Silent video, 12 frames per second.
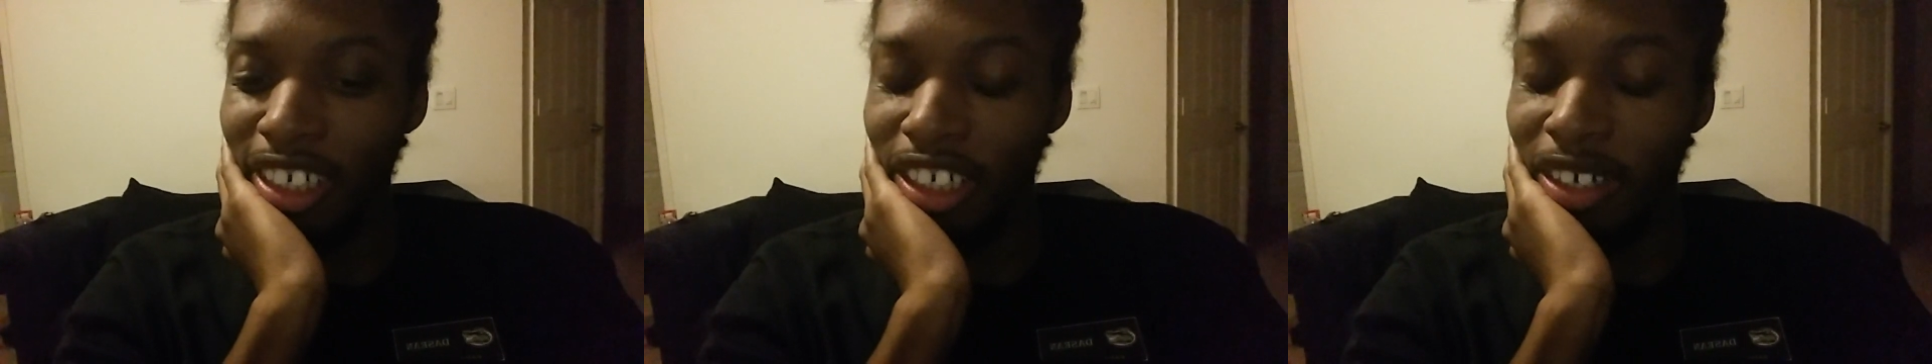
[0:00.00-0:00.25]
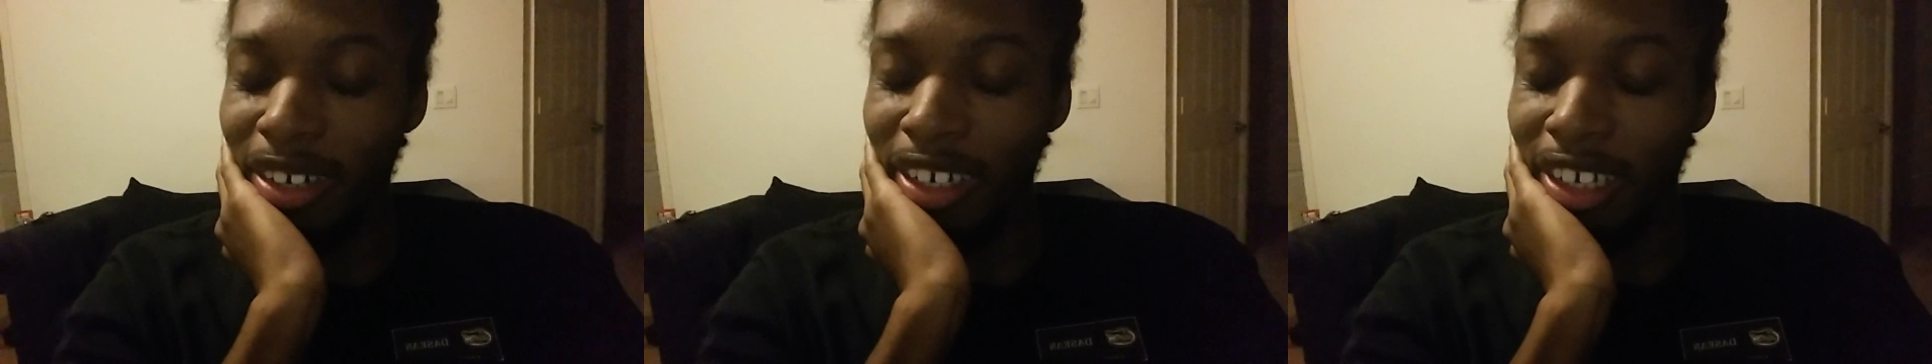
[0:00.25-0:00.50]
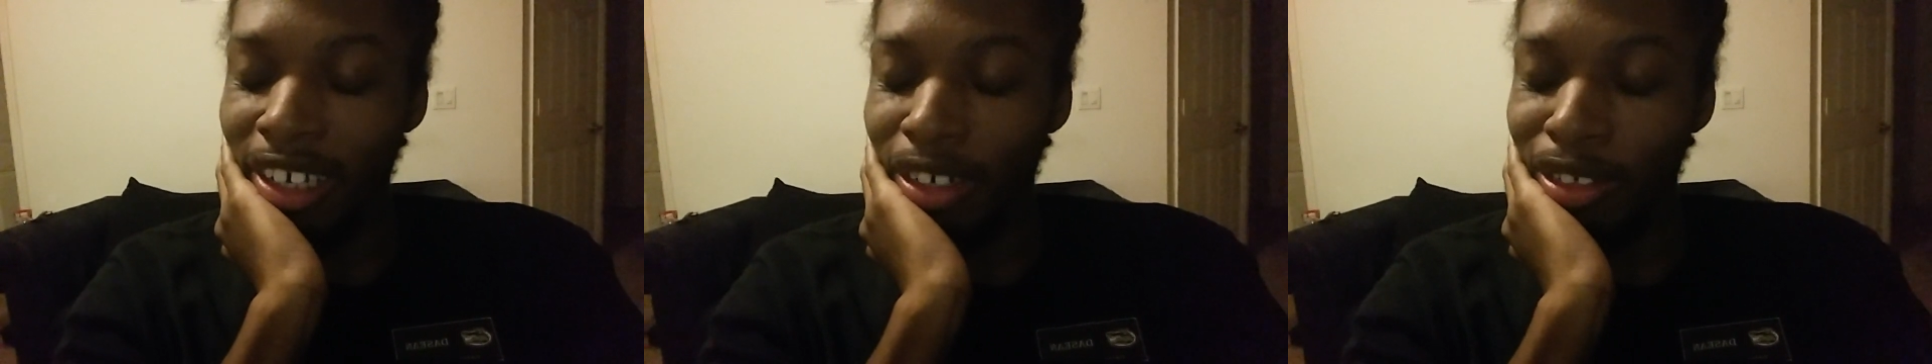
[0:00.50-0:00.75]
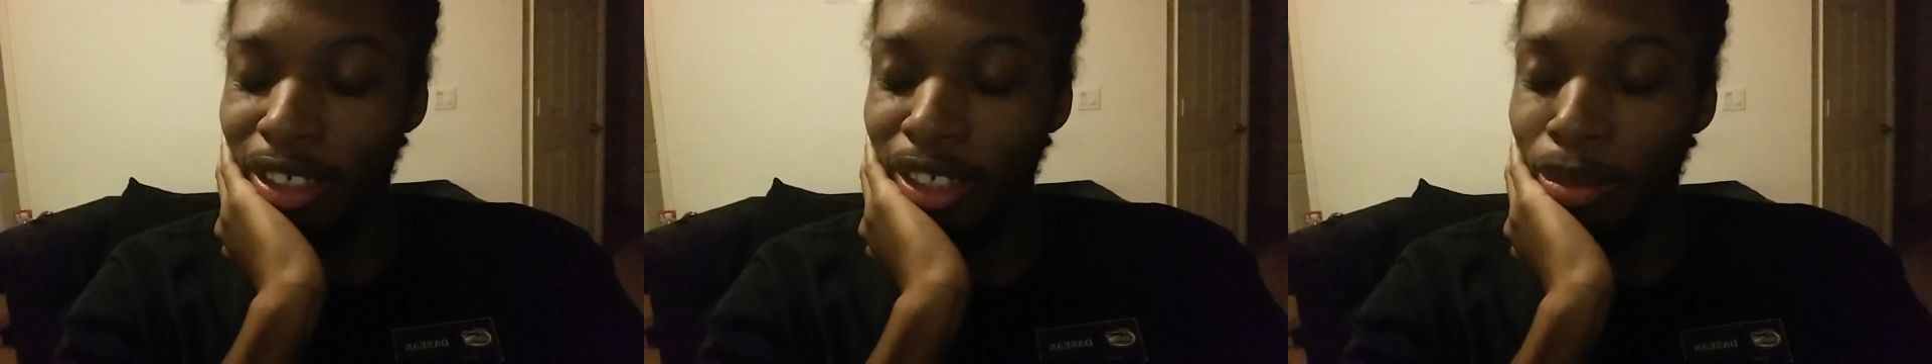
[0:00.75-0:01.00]
Jared
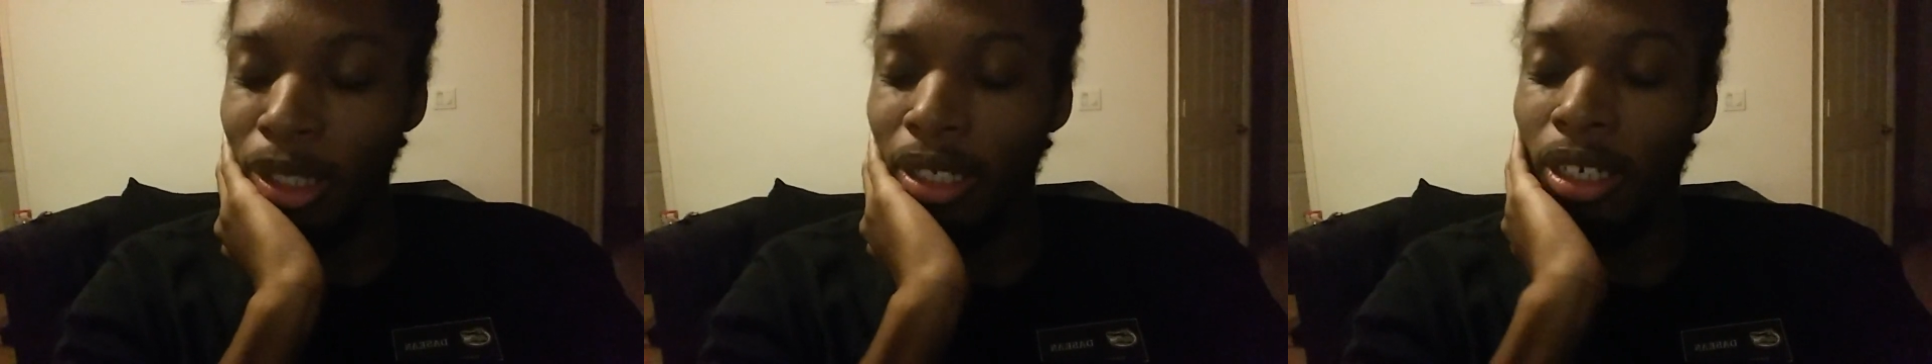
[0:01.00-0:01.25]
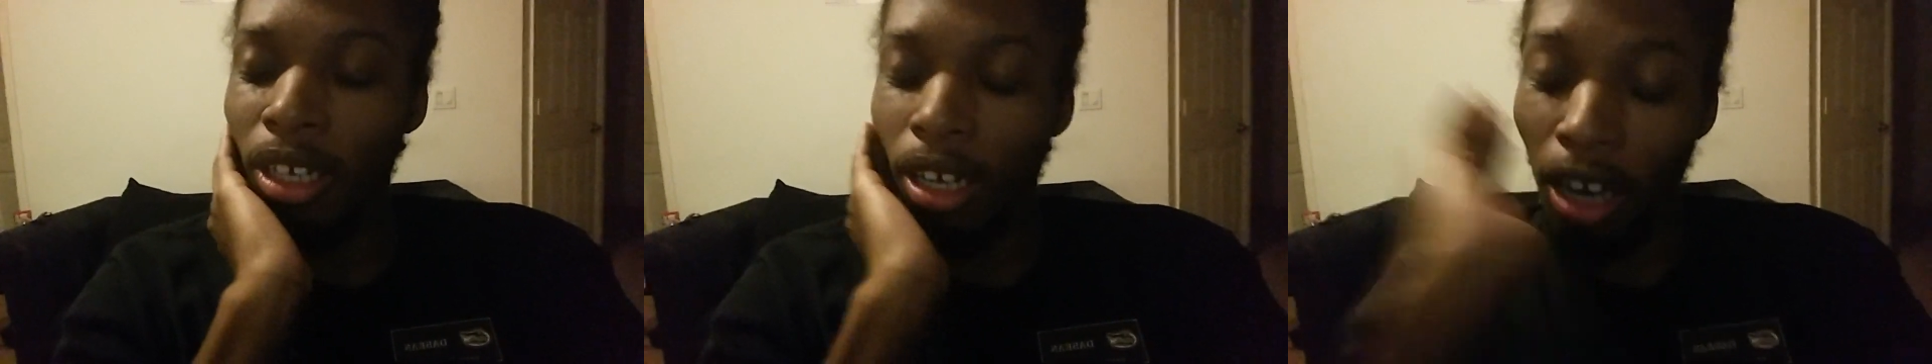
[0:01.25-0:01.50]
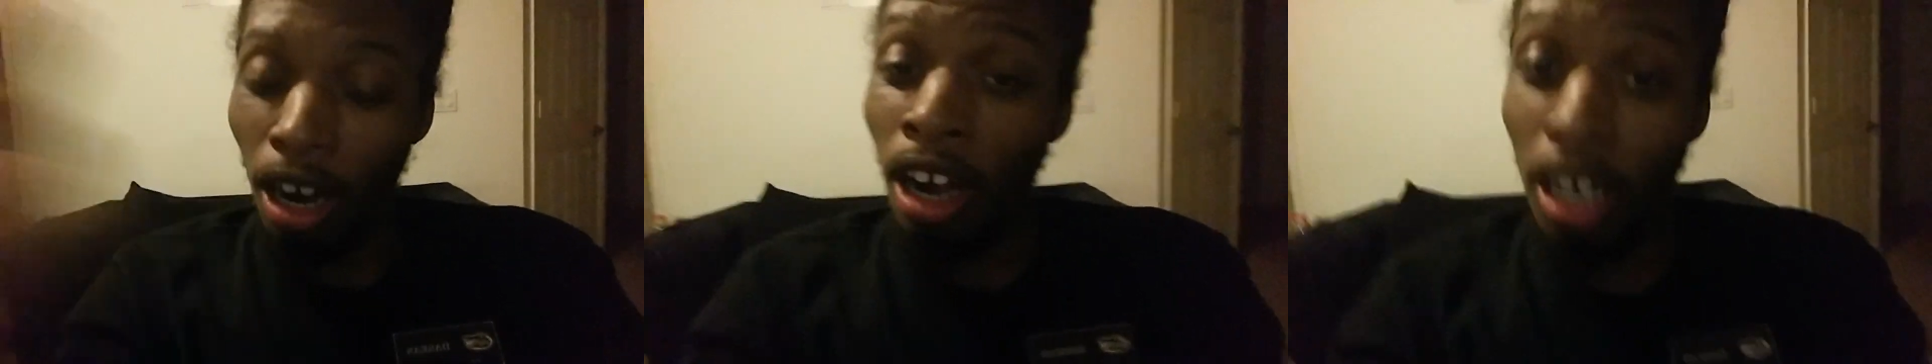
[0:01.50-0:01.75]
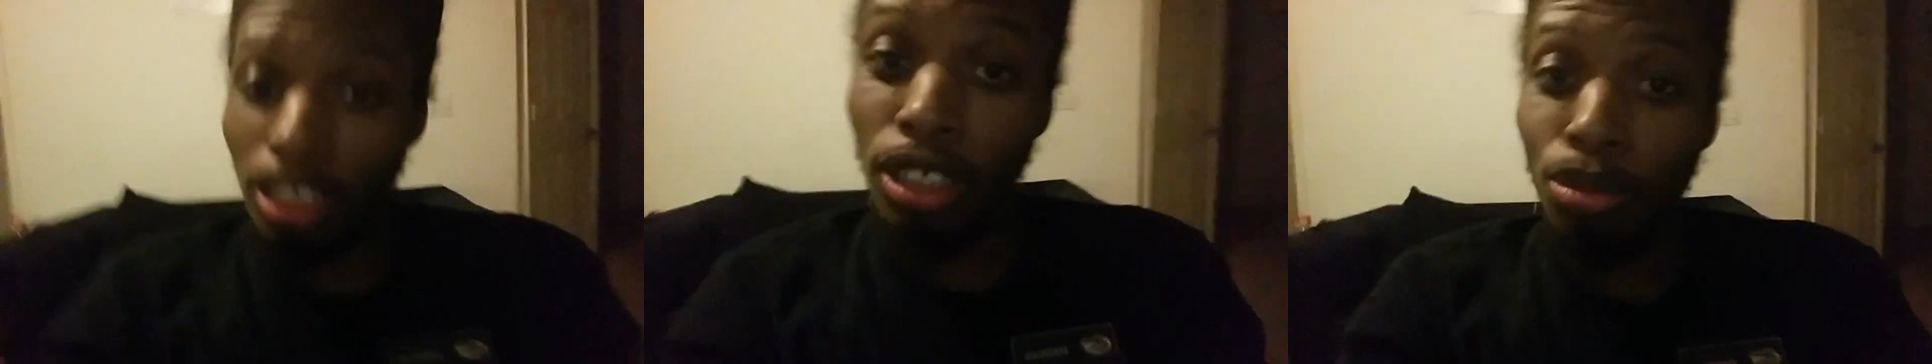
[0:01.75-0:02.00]
Leto is going to be an
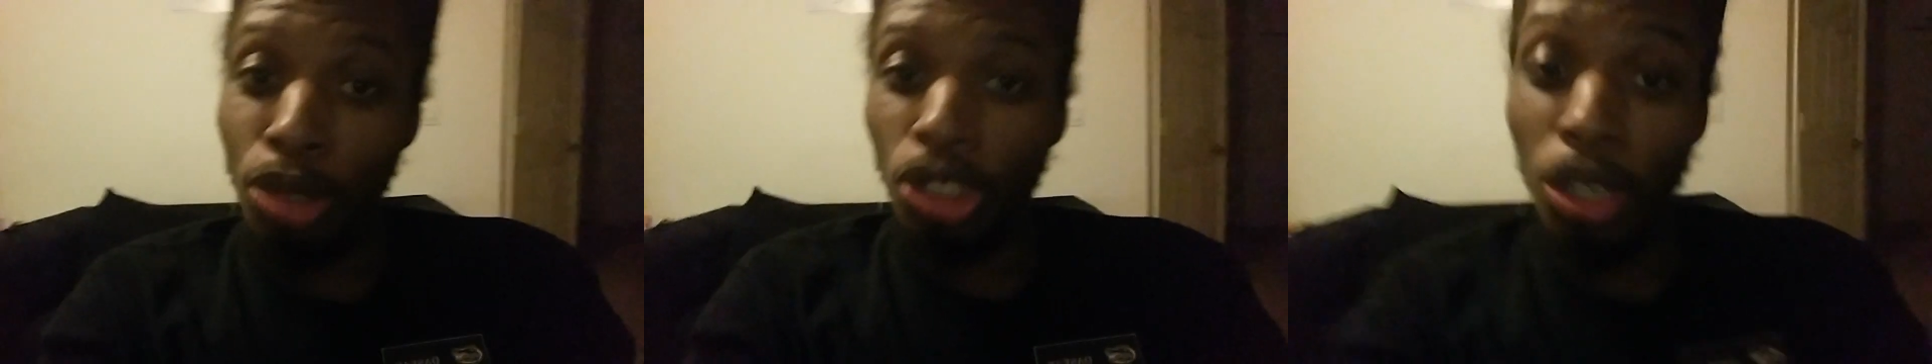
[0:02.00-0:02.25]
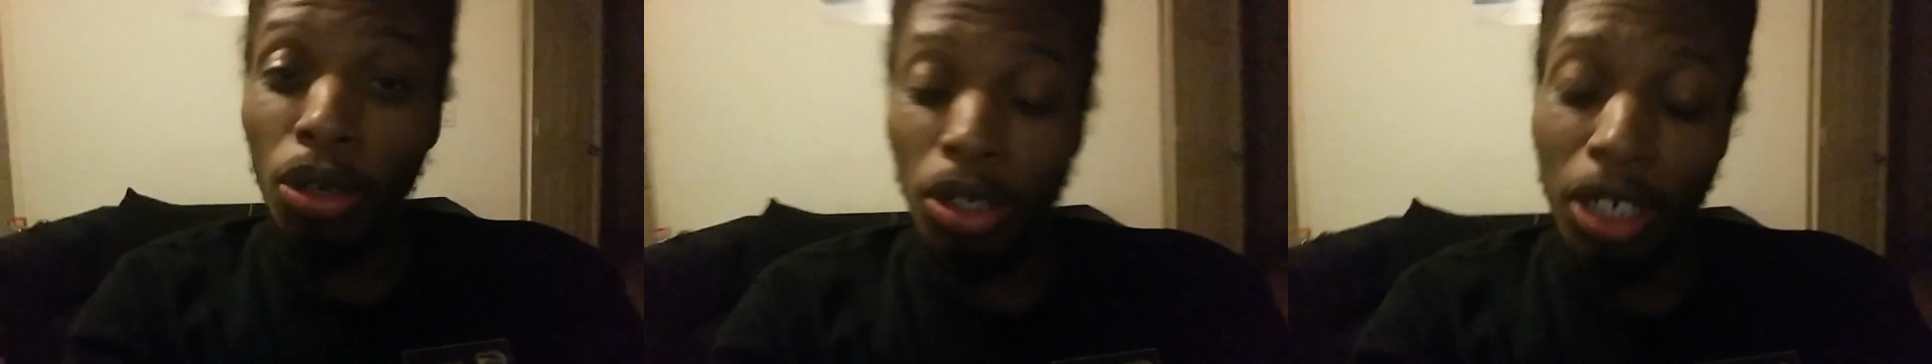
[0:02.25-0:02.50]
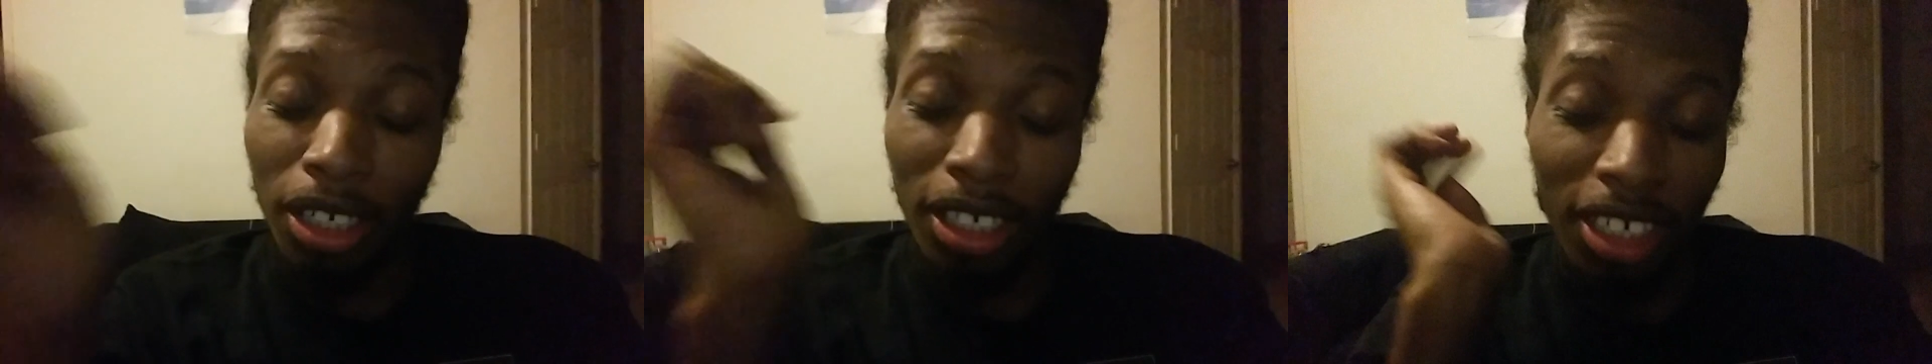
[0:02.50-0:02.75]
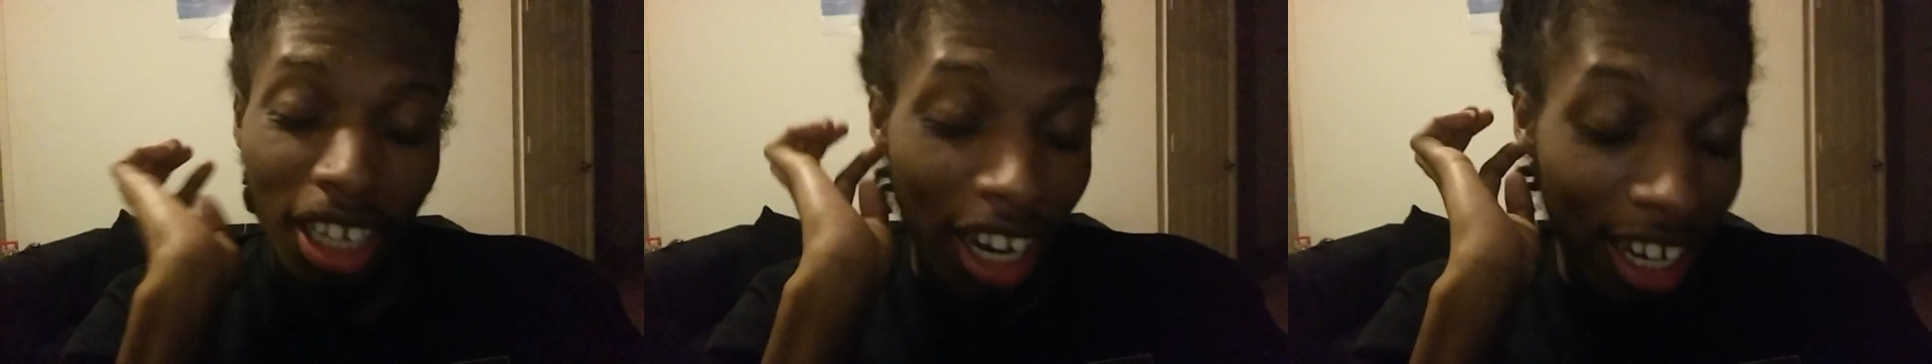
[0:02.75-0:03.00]
awesome Joker.